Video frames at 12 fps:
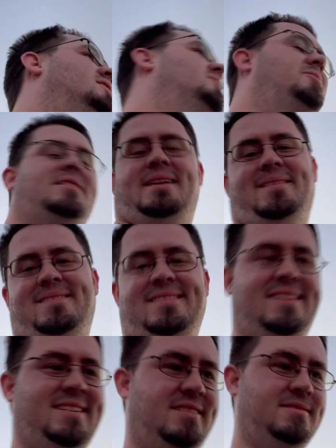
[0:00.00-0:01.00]
Whatever,
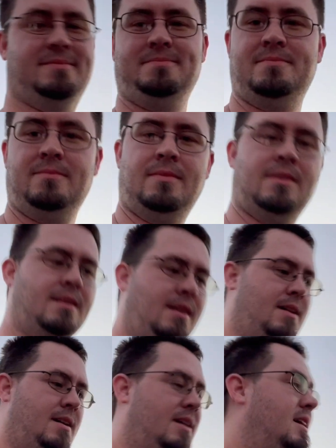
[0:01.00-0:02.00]
you know.
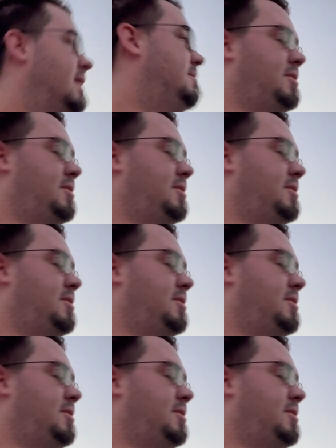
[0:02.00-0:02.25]
It'd be